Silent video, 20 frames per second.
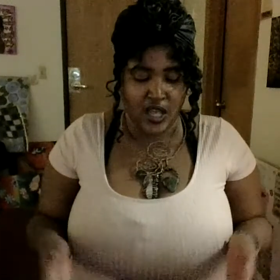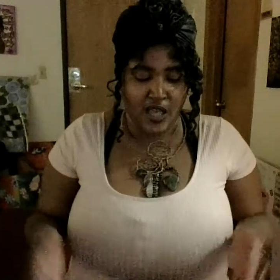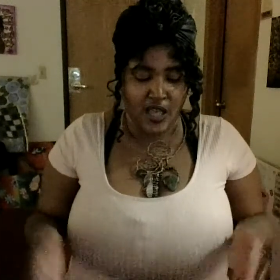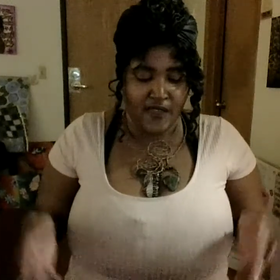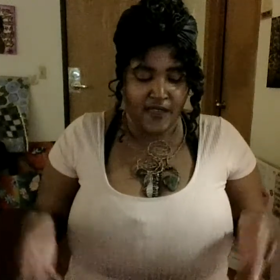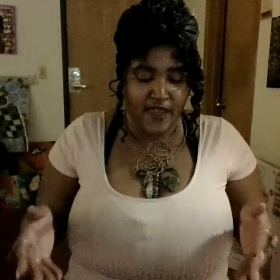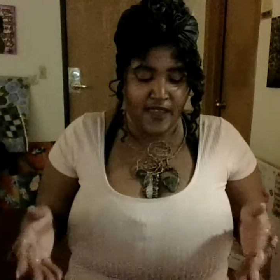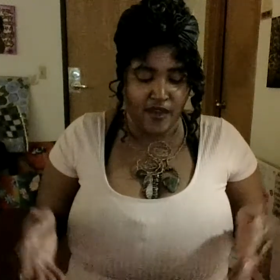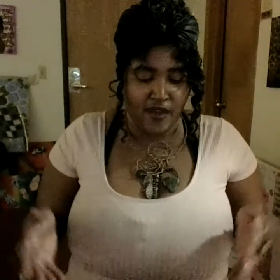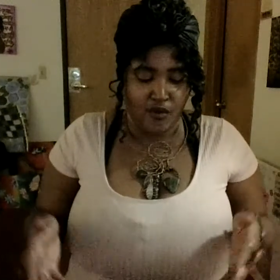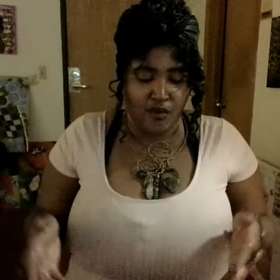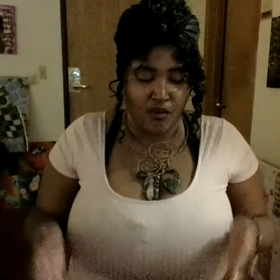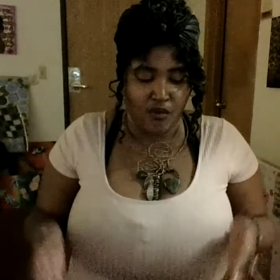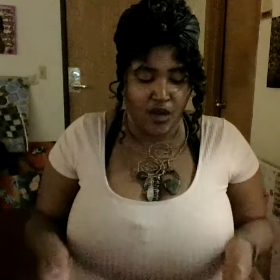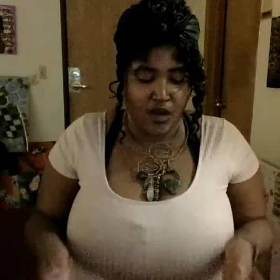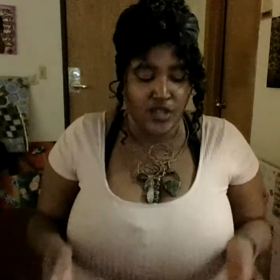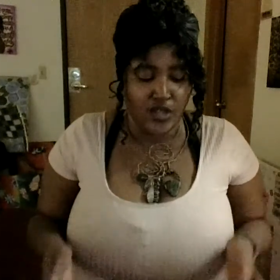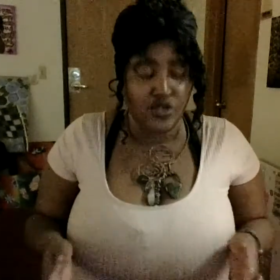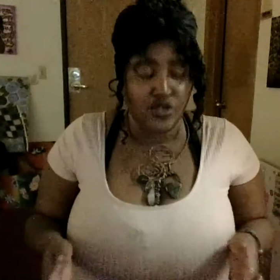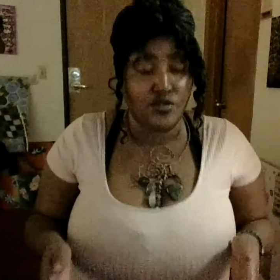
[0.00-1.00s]
They
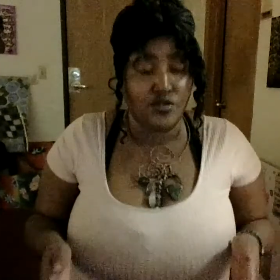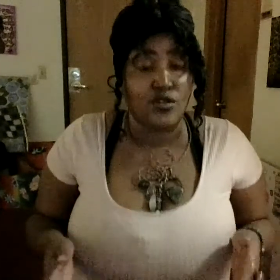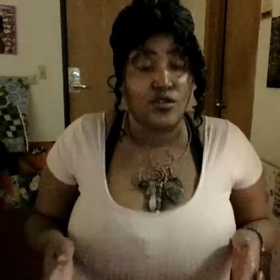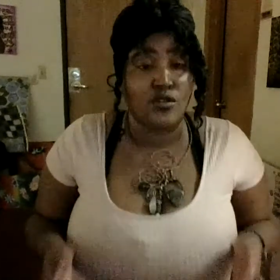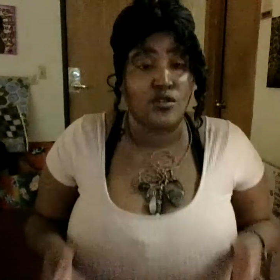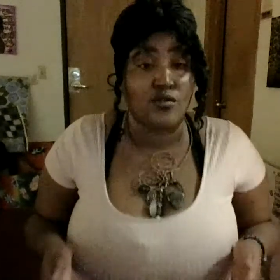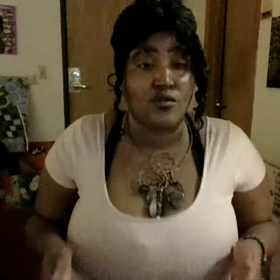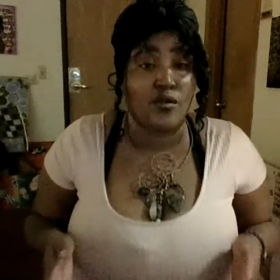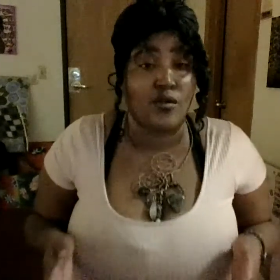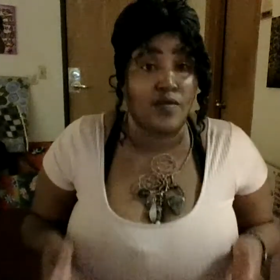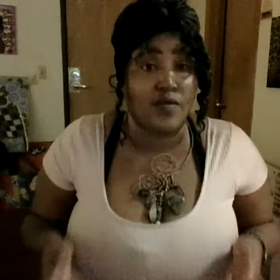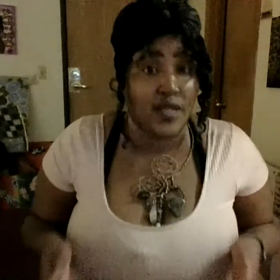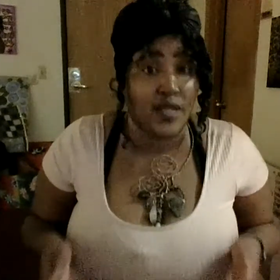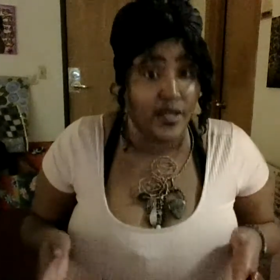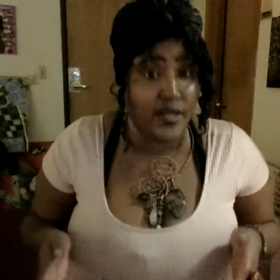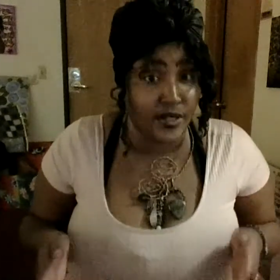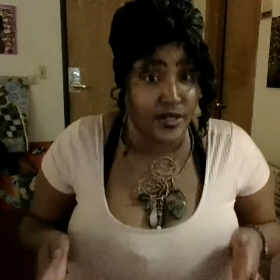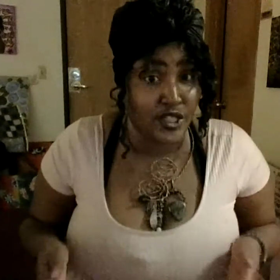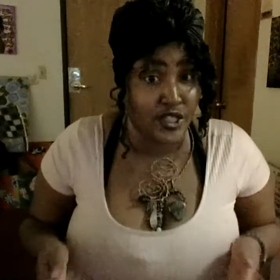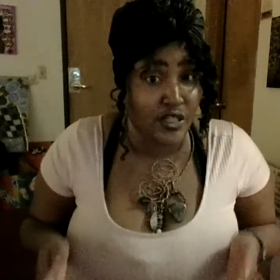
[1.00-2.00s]
want you to throw the
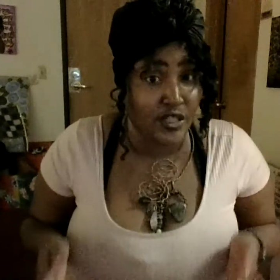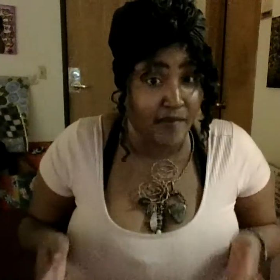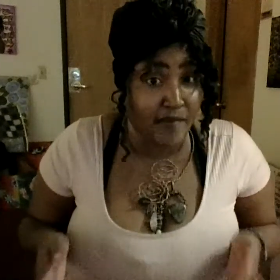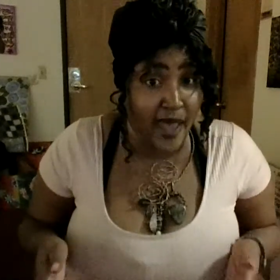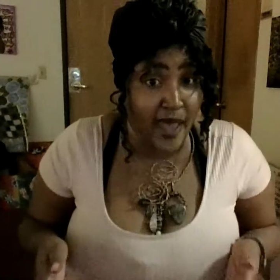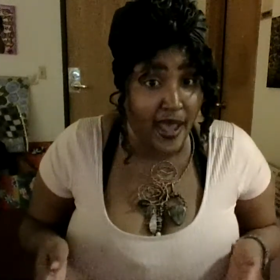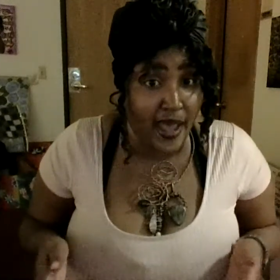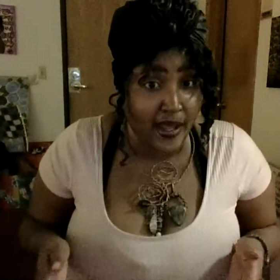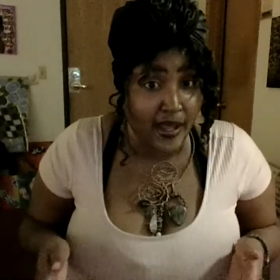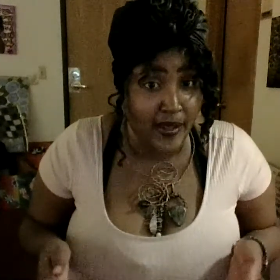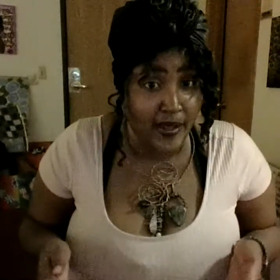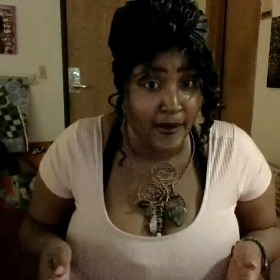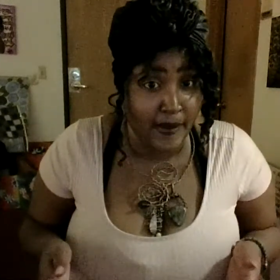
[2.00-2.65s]
energy back.